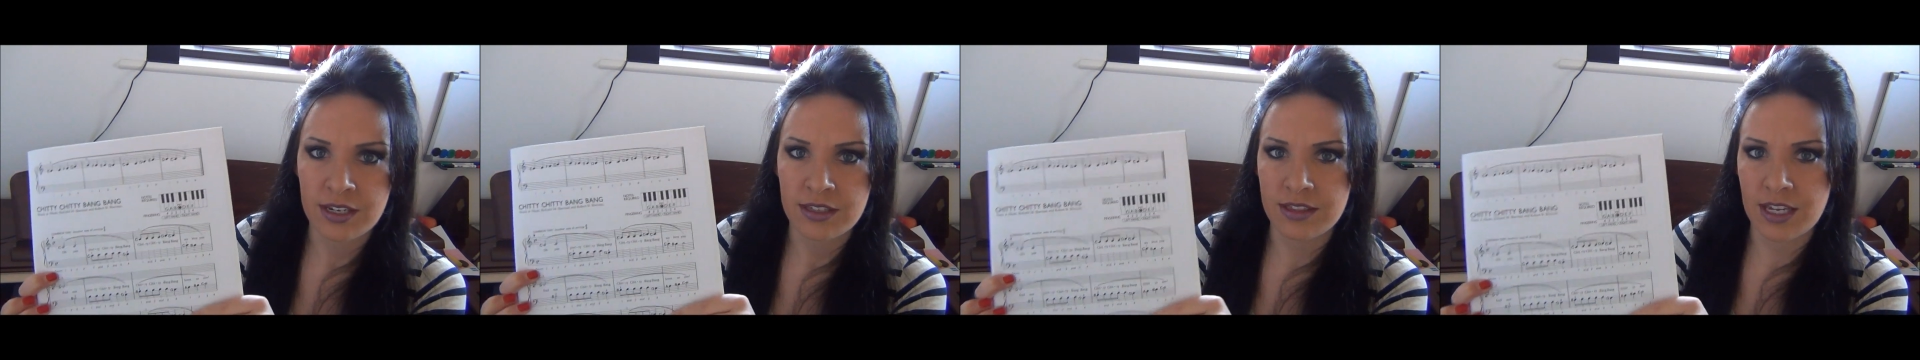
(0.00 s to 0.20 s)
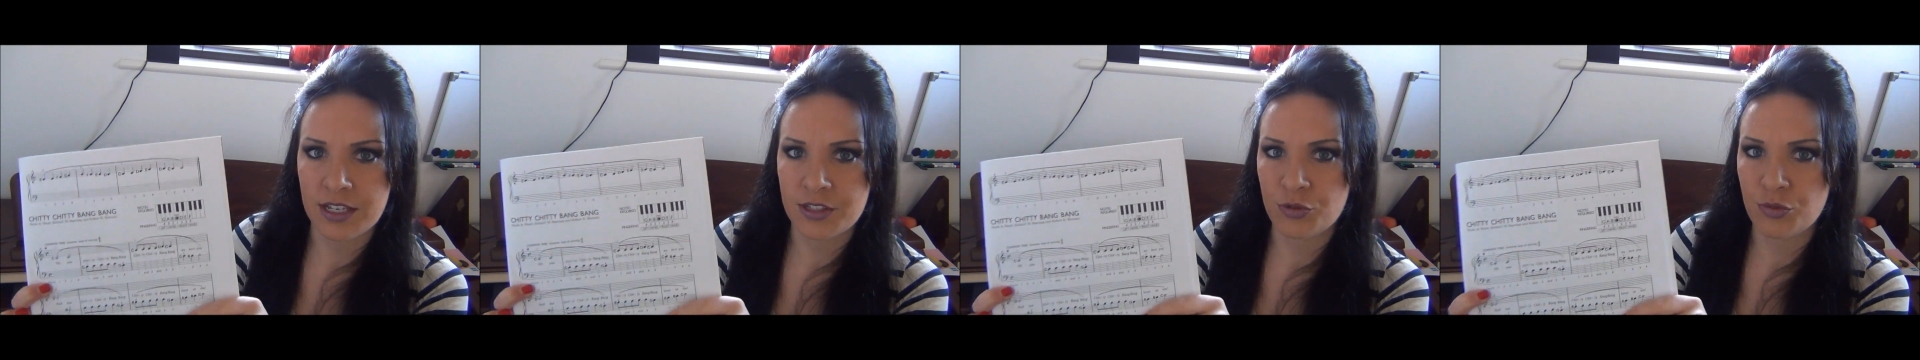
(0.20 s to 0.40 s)

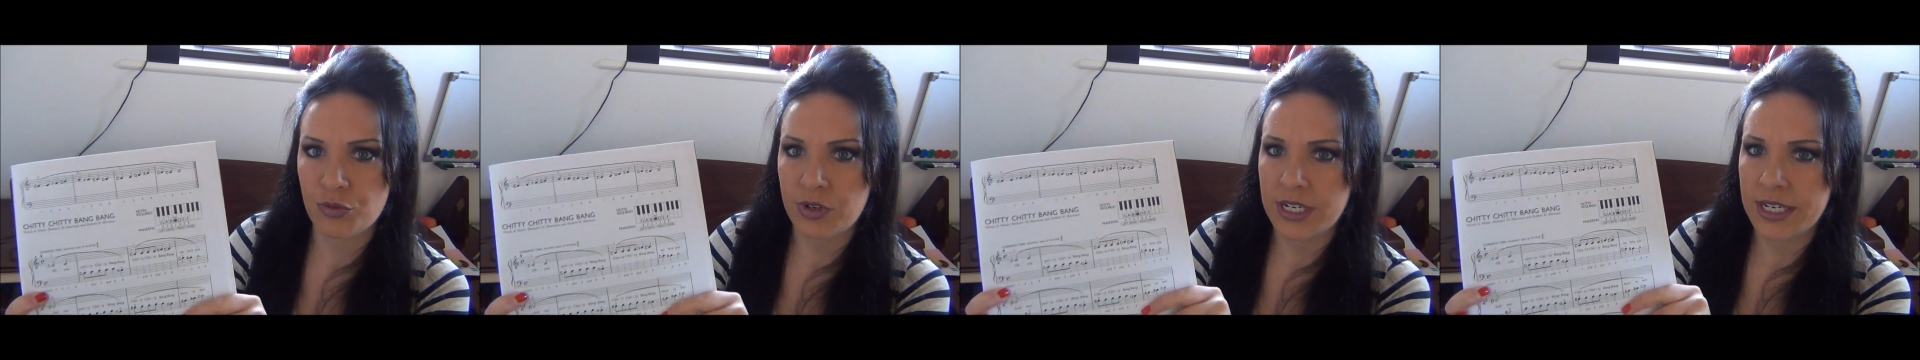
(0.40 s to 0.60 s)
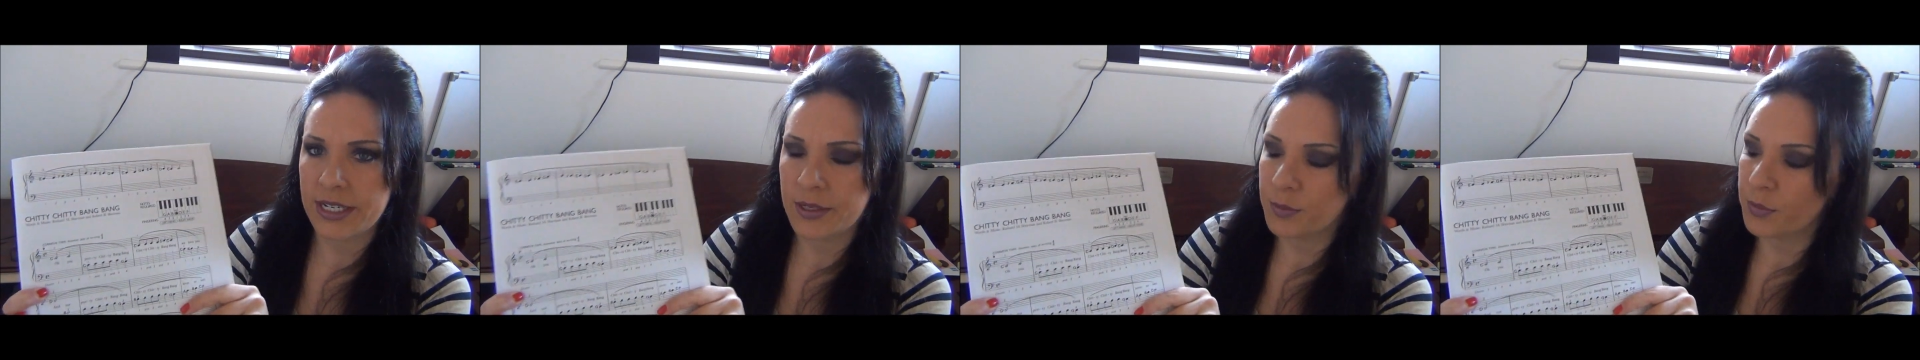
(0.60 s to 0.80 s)
That's
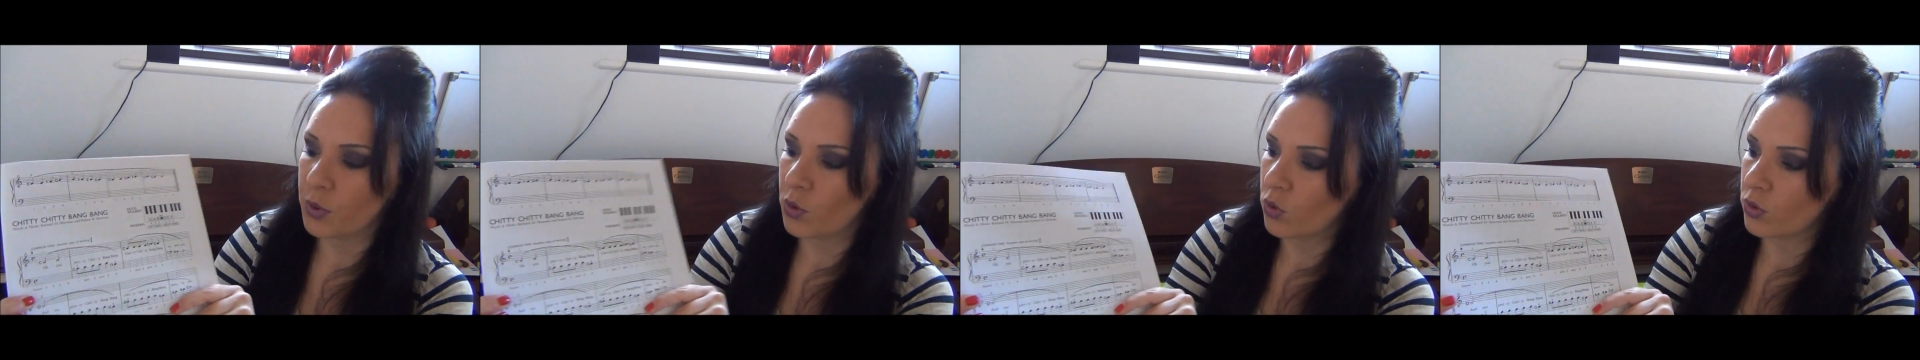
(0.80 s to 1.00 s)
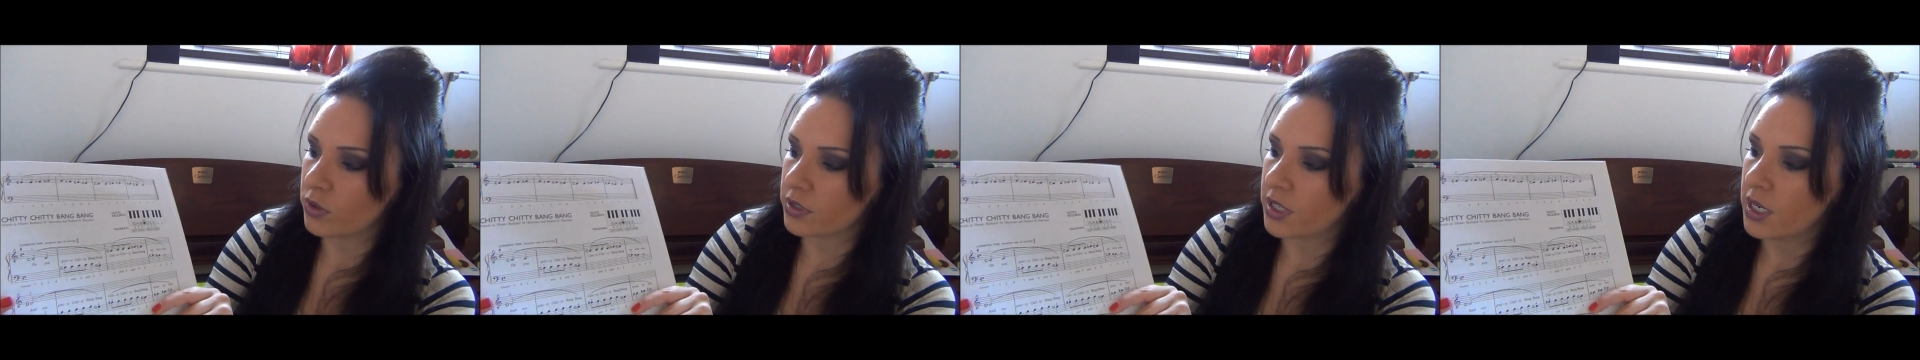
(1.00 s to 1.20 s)
really
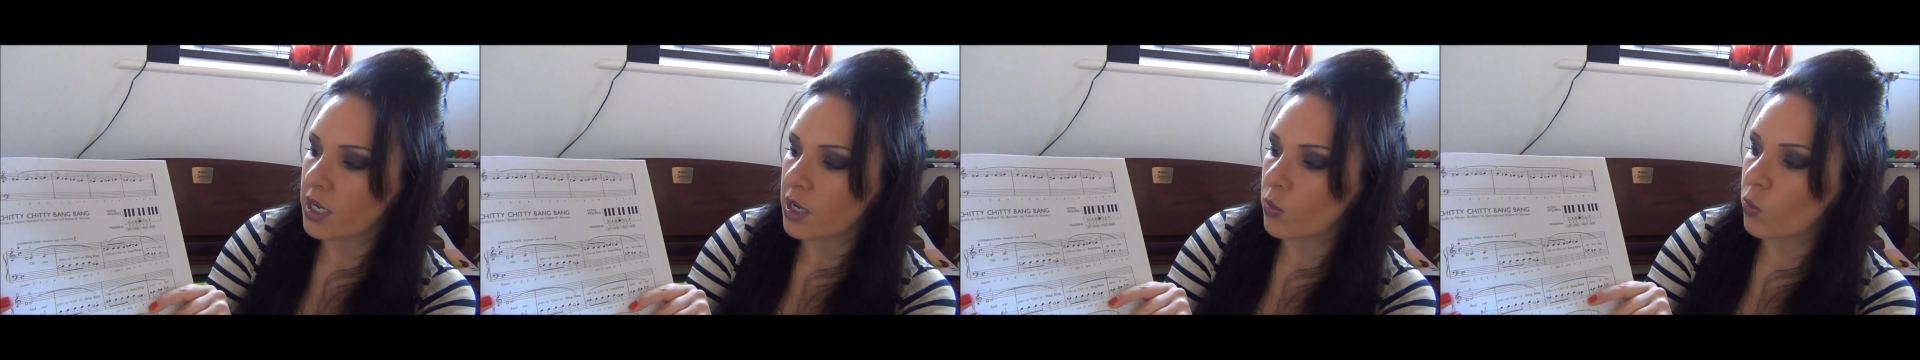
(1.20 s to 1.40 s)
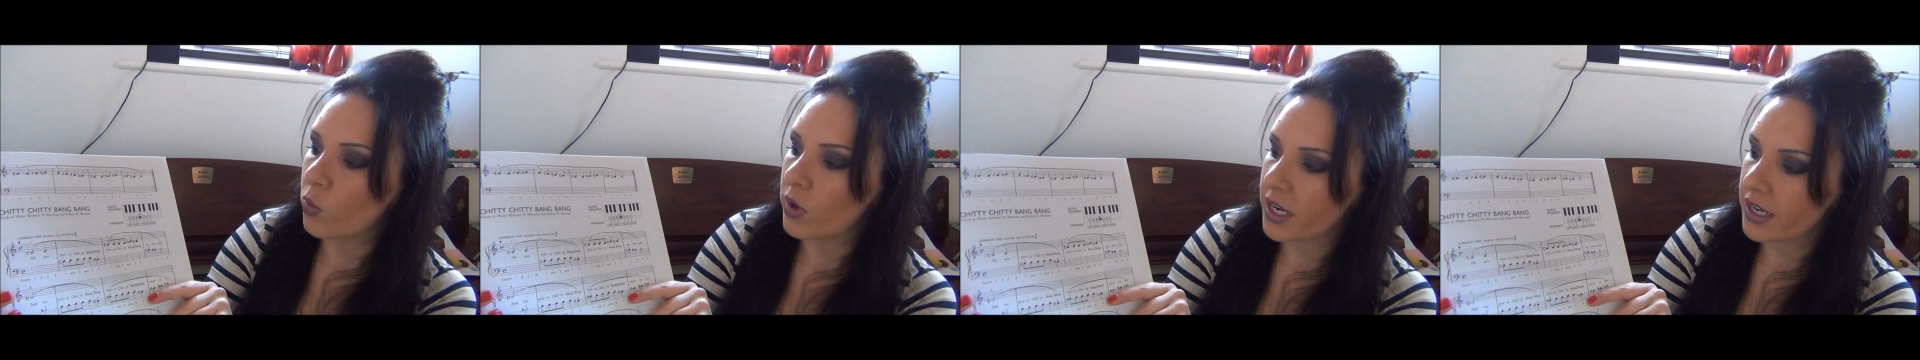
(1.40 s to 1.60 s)
important.
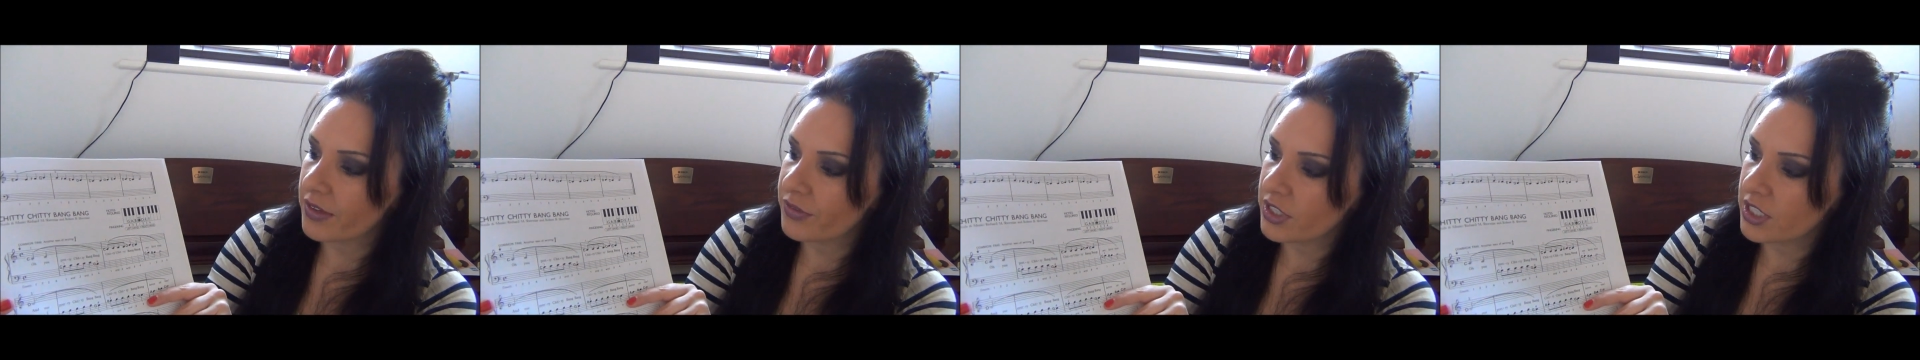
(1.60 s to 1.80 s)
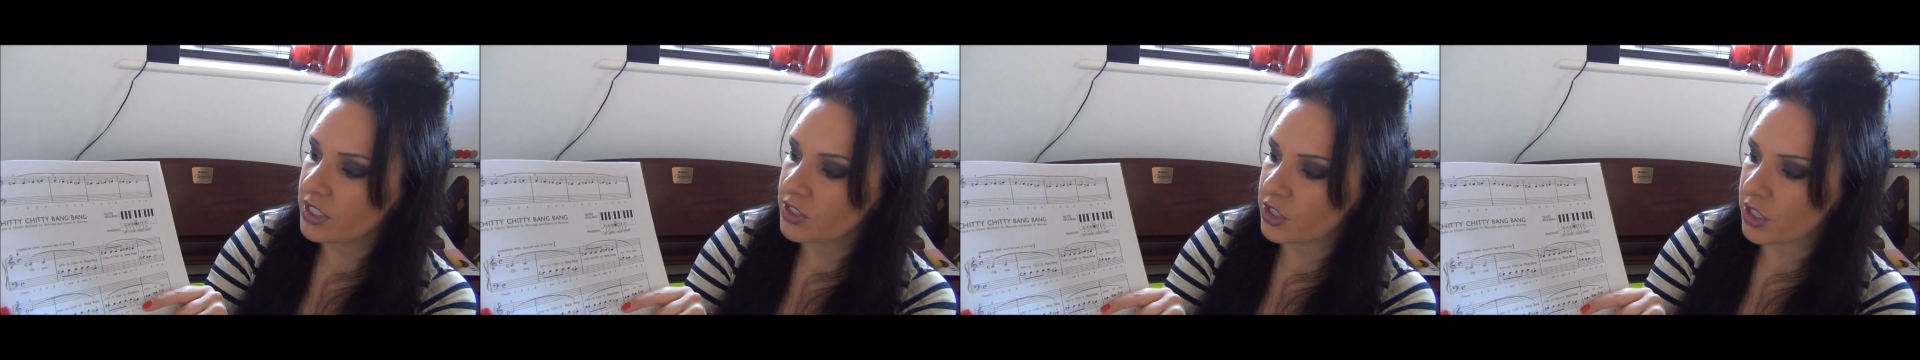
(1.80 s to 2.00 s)
Whatever
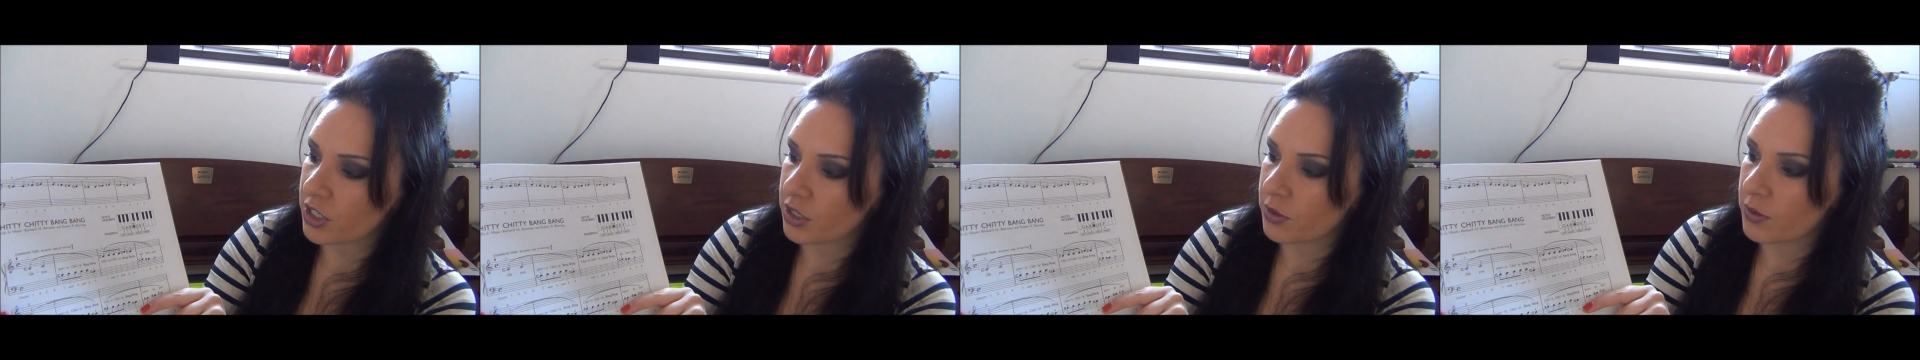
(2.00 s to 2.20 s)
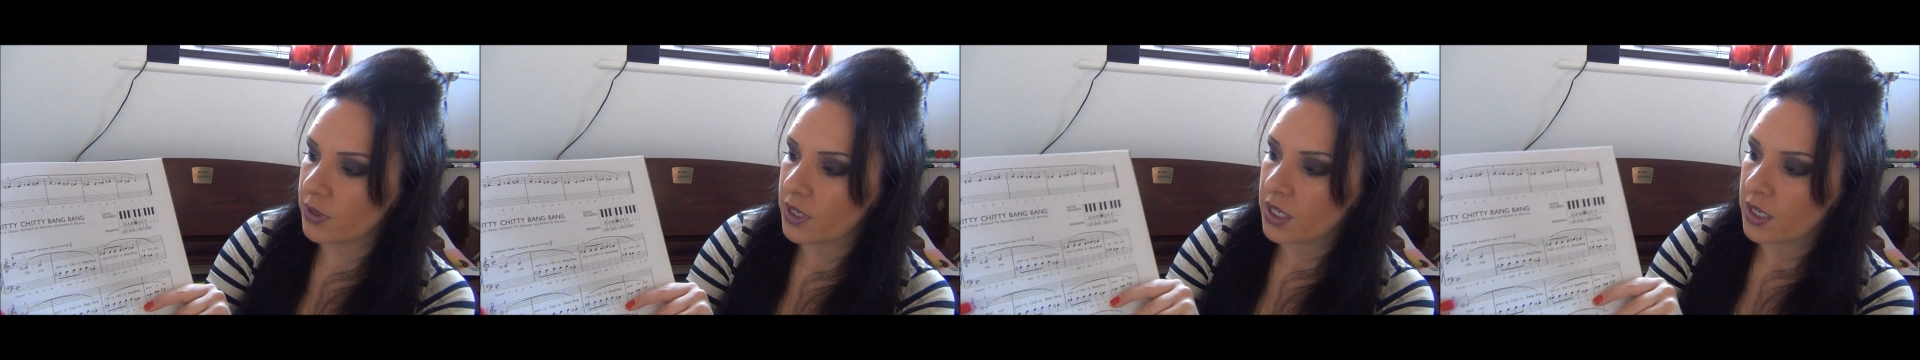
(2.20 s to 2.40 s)
you do,